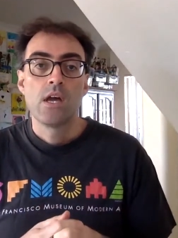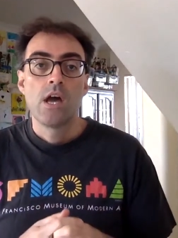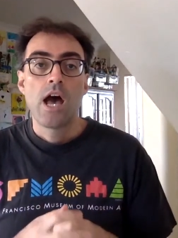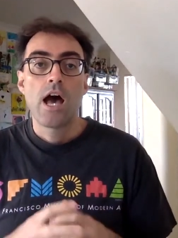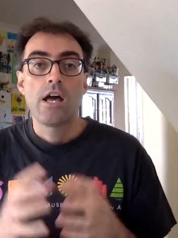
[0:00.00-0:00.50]

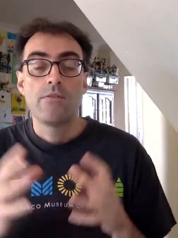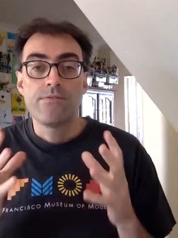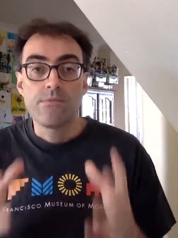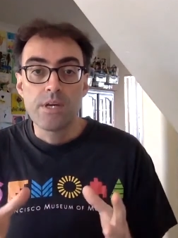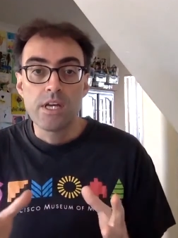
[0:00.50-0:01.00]
And
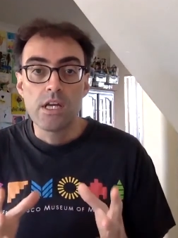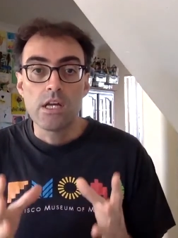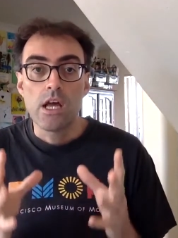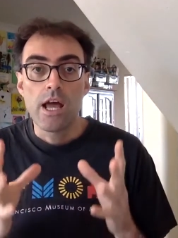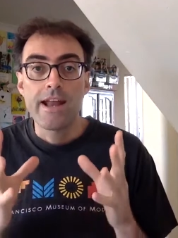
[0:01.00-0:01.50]
for
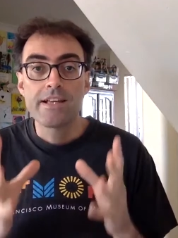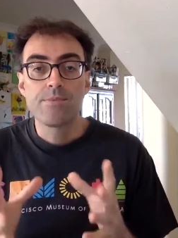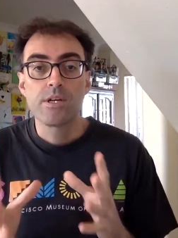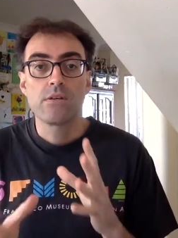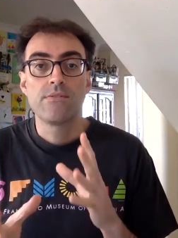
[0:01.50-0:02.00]
me, an
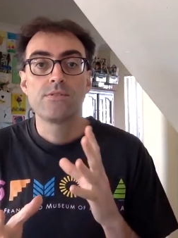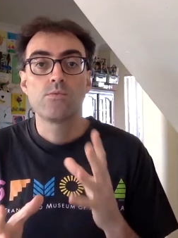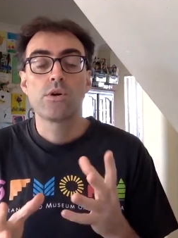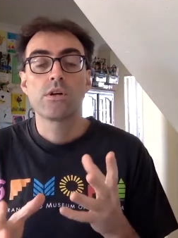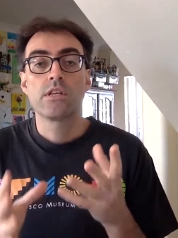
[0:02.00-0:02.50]
aspect of his
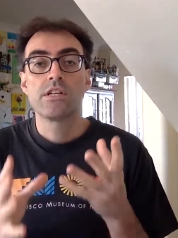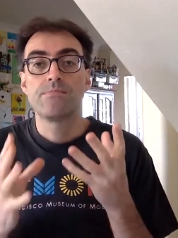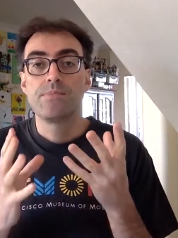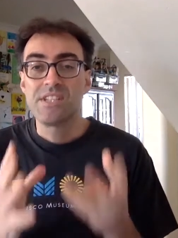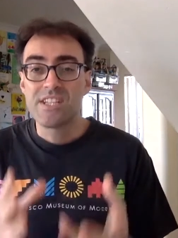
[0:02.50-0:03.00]
work that is
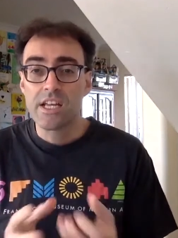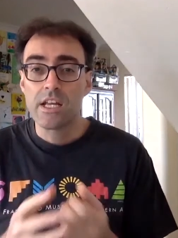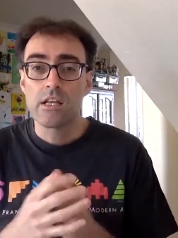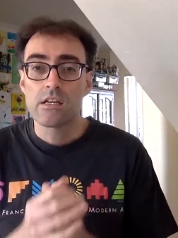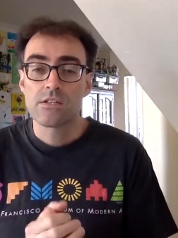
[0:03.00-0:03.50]

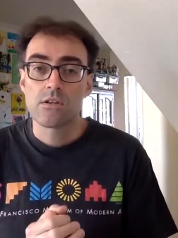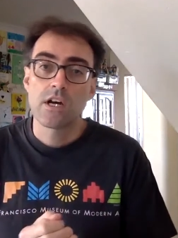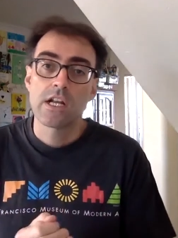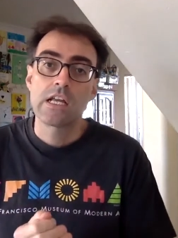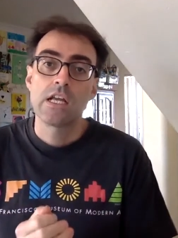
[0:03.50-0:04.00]
particularly
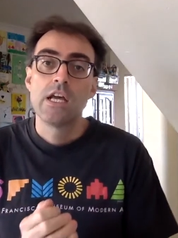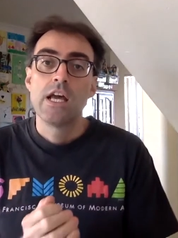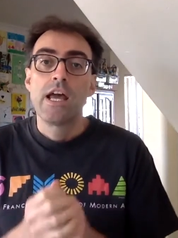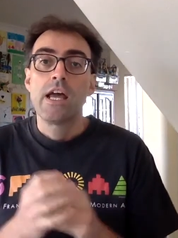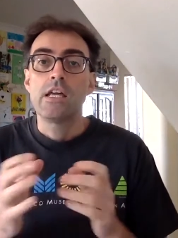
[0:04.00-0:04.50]
exciting
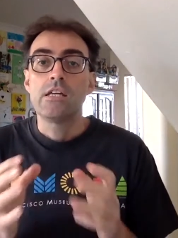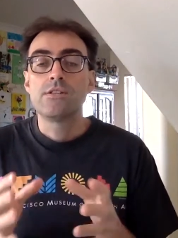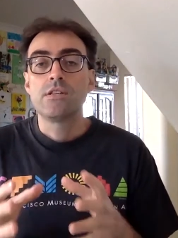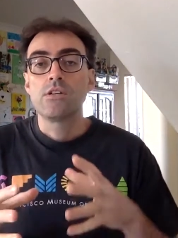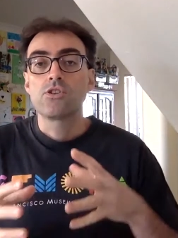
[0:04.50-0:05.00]

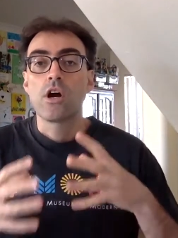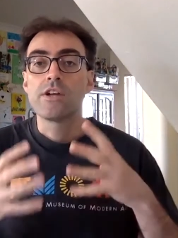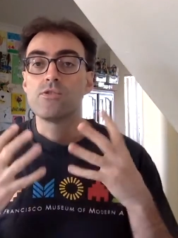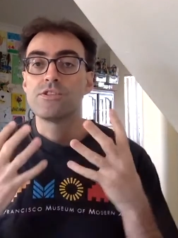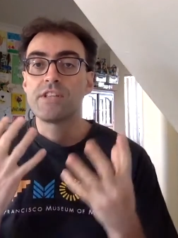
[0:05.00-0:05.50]
is trying
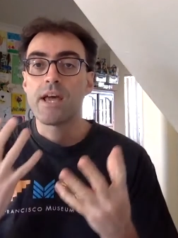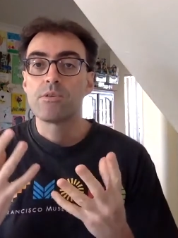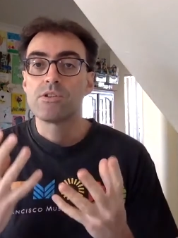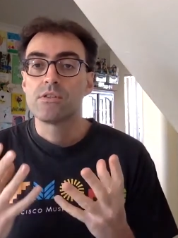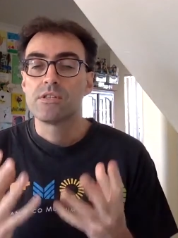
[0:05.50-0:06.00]
to
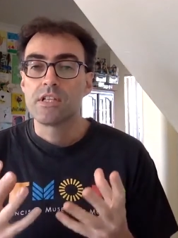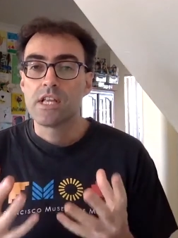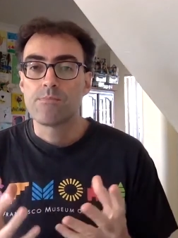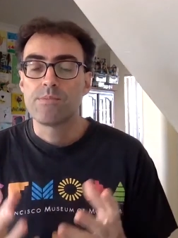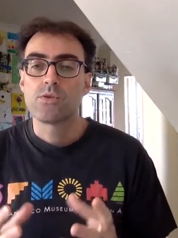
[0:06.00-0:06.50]
establish this
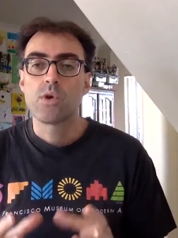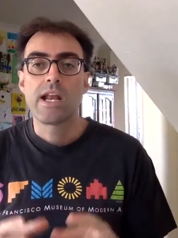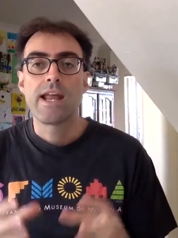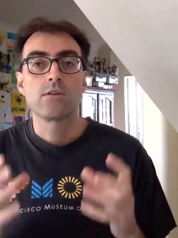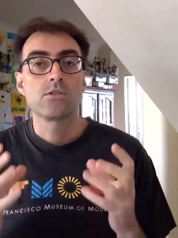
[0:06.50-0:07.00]
link
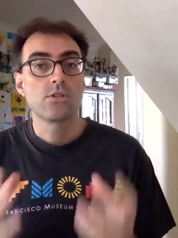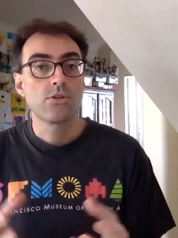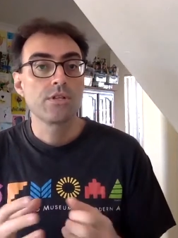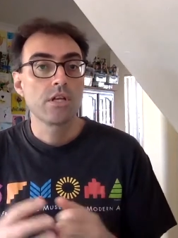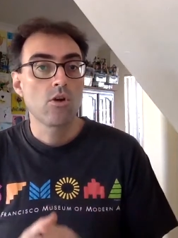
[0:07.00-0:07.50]
between how
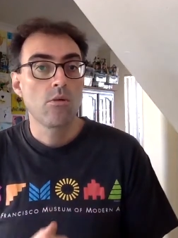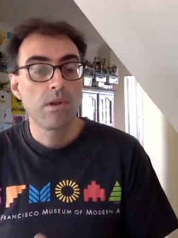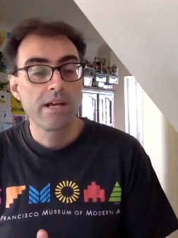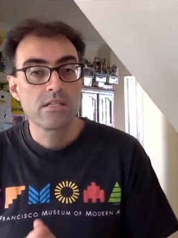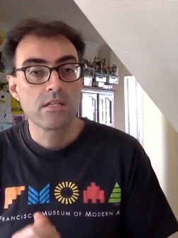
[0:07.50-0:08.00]
socially
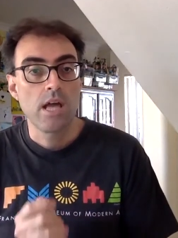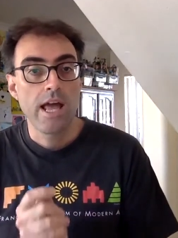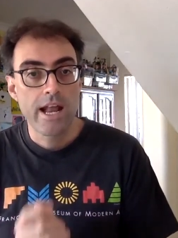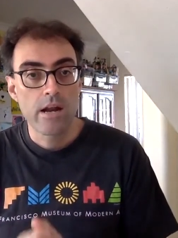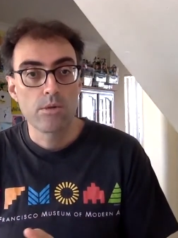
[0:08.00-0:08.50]
complex
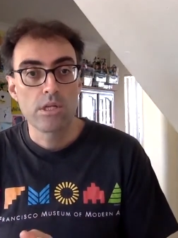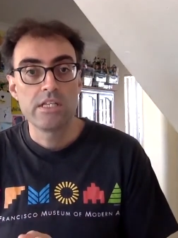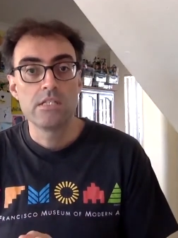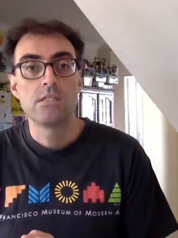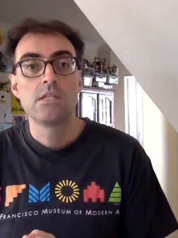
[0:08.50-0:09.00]
an animal
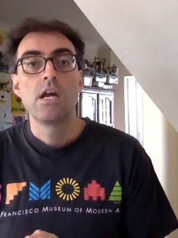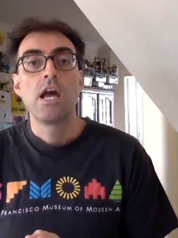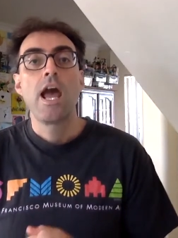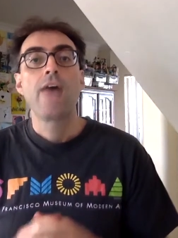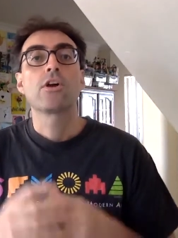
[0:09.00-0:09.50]
is
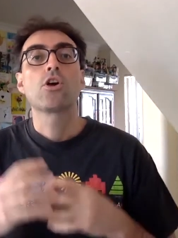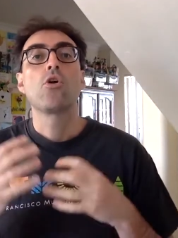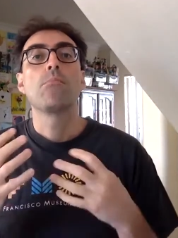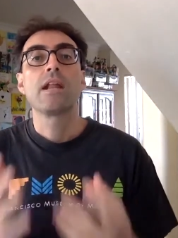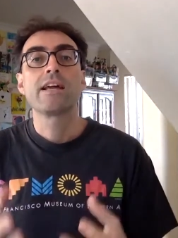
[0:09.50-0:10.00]
and the
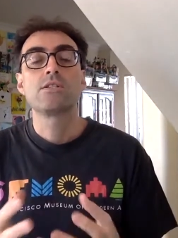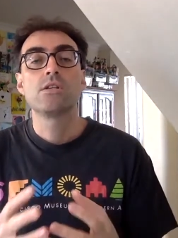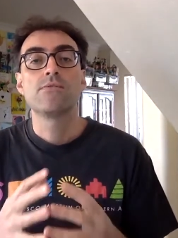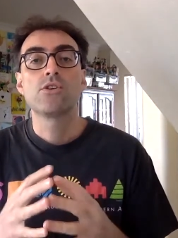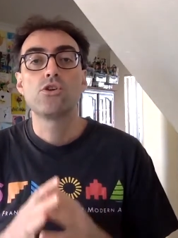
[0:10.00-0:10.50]
complexity
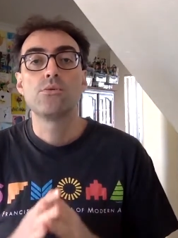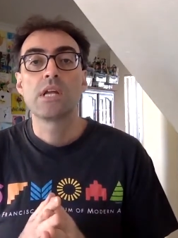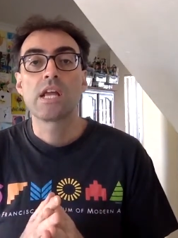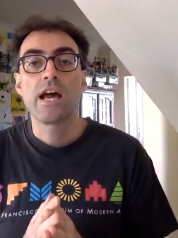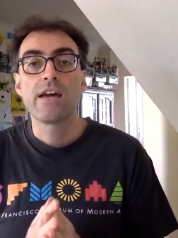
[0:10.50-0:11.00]
of
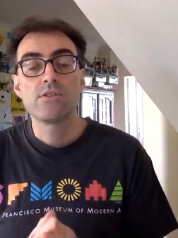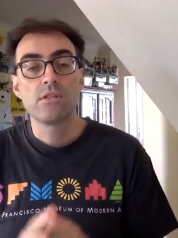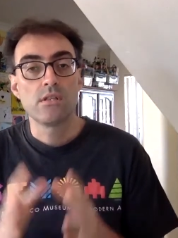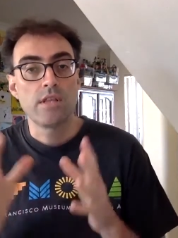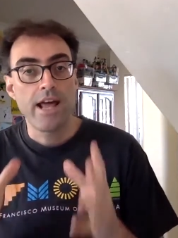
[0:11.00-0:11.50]

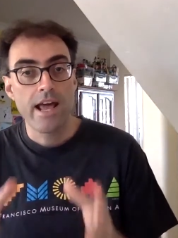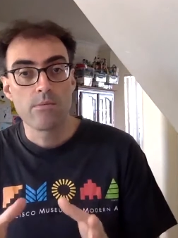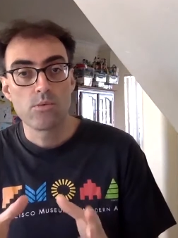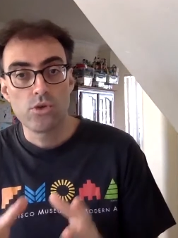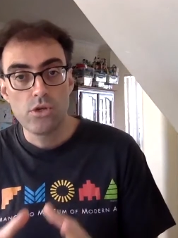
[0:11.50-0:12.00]
communication that
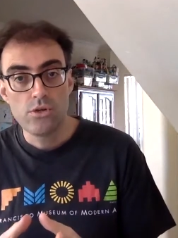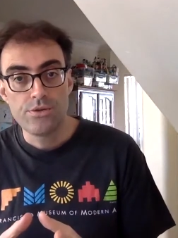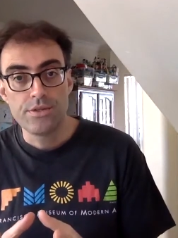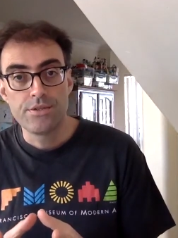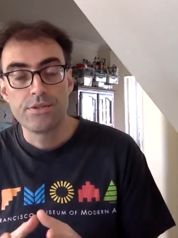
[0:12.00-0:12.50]
animal
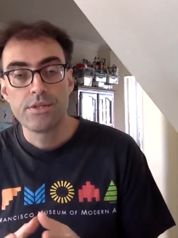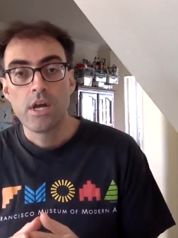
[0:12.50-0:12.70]
uses.